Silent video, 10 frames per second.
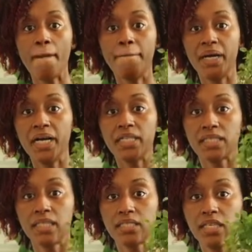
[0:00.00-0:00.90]

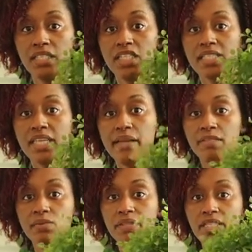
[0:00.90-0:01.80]
but to just keep
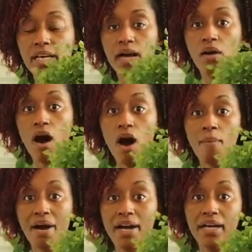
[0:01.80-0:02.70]
switching out all
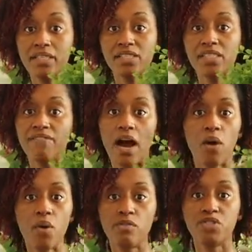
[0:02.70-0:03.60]
my other stuff,
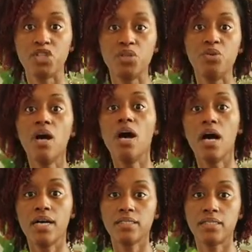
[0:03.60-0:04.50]
I won't do
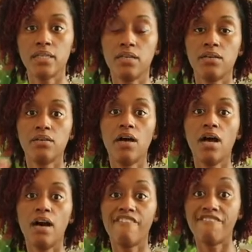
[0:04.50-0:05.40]
until
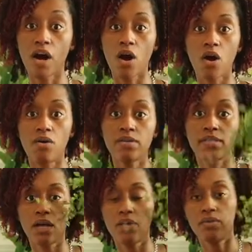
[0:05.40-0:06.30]
fall.
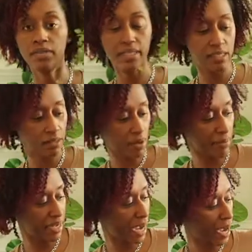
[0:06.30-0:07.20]
So this is what
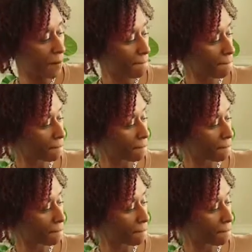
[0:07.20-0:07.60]
we got.